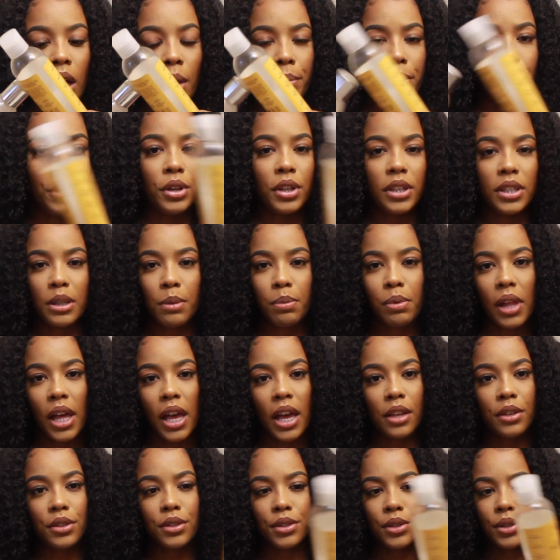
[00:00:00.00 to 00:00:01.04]
beauty
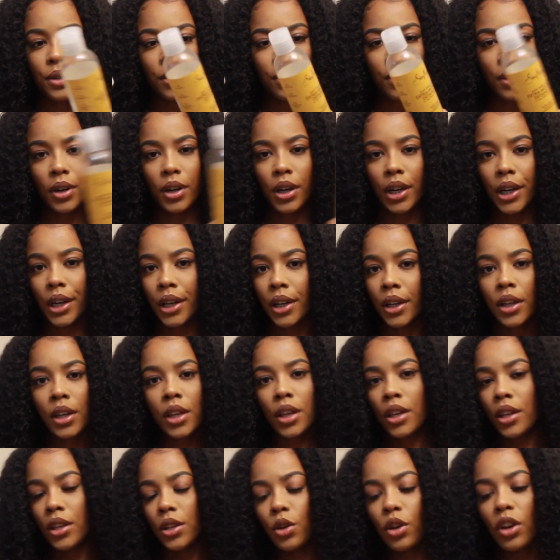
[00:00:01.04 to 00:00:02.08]
supply store.
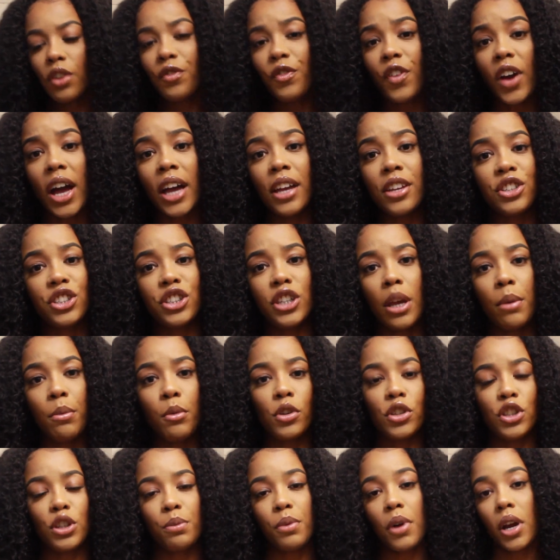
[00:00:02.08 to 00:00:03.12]
You can find Shea
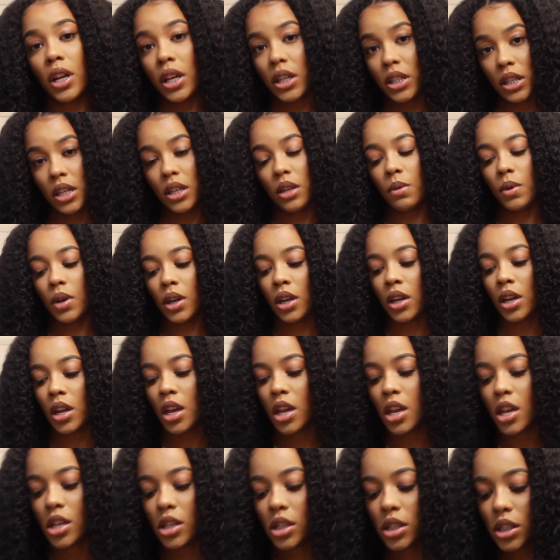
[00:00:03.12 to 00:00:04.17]
Moisture products anywhere.
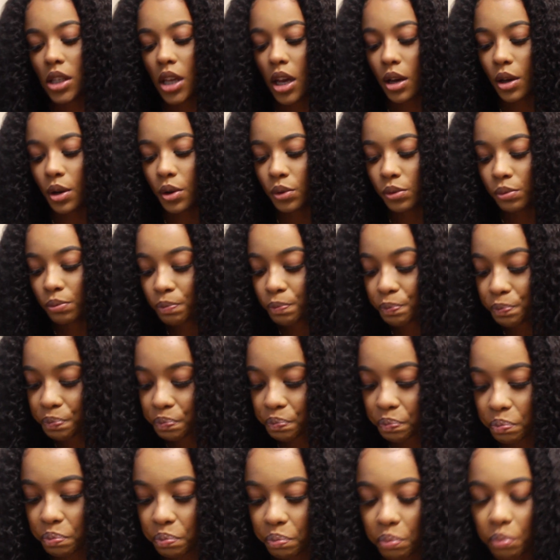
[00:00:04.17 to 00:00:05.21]
So
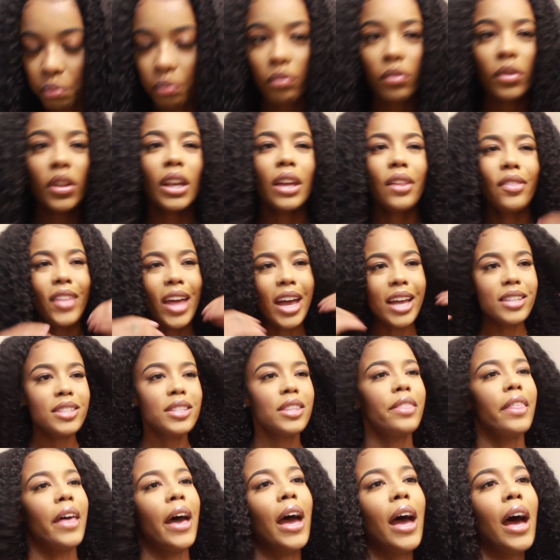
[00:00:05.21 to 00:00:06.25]
that's
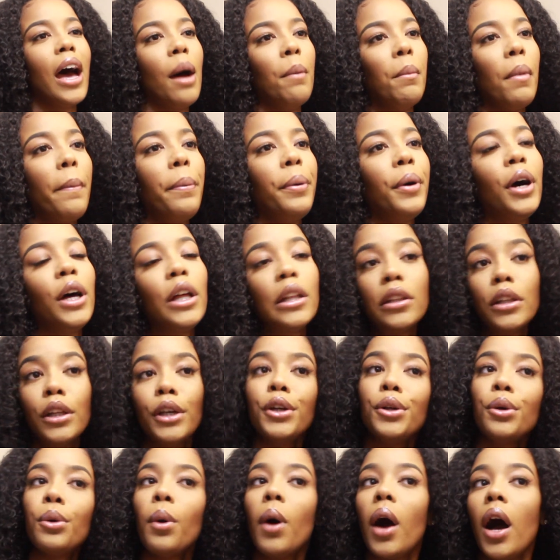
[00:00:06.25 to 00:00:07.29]
that. I'm gonna put a
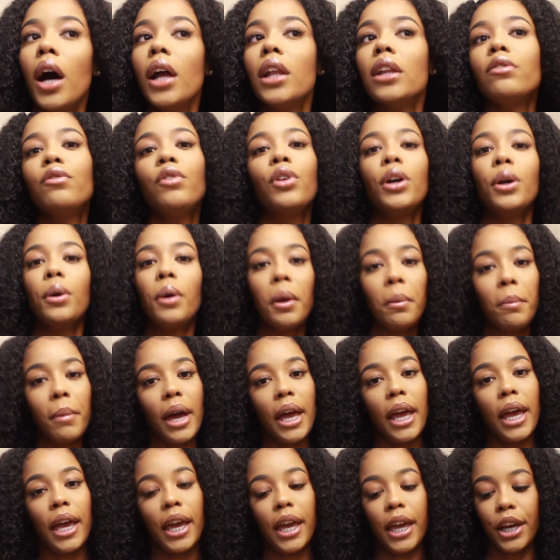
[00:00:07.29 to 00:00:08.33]
little olive oil in
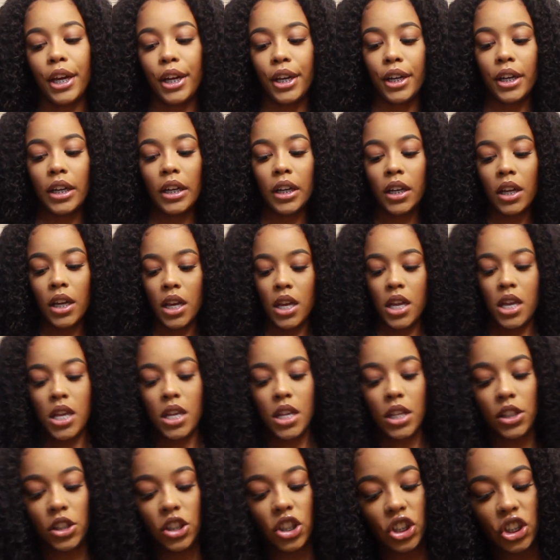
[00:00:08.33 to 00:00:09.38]
my hair
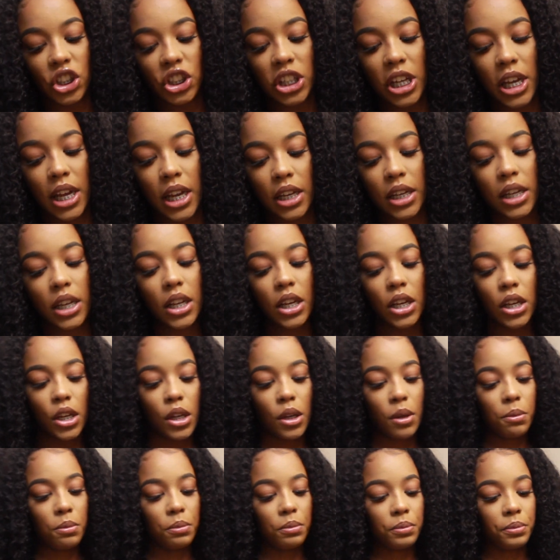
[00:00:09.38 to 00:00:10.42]
to shine it
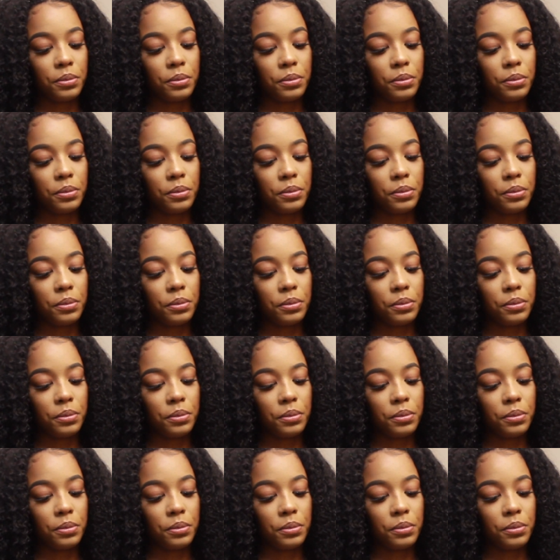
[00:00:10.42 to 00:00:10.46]
up.